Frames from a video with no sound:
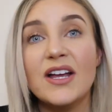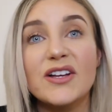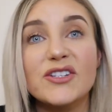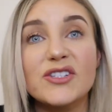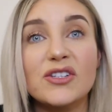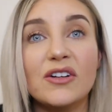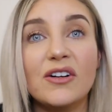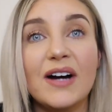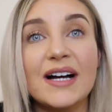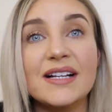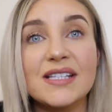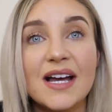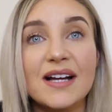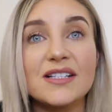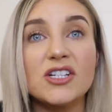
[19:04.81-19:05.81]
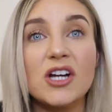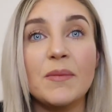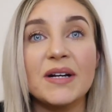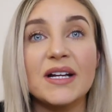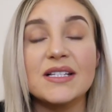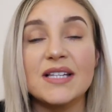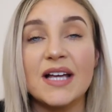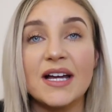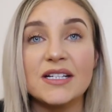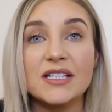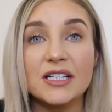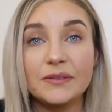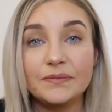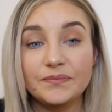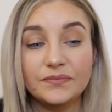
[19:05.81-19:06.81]
So I text Tom and I said,
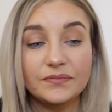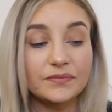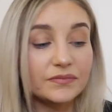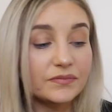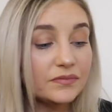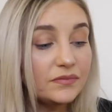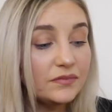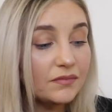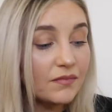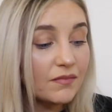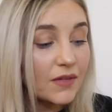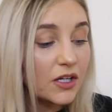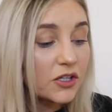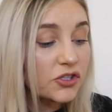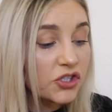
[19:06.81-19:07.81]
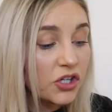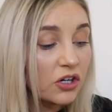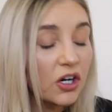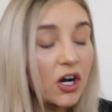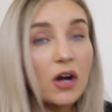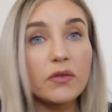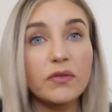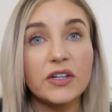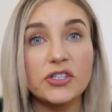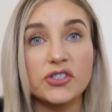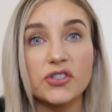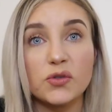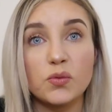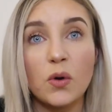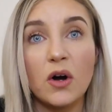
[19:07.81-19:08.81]
"John Coffey's
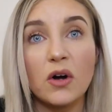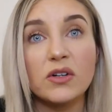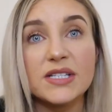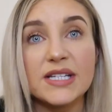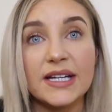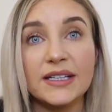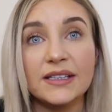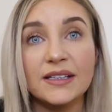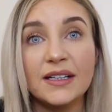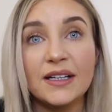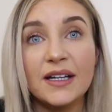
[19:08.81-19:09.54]
just walked in."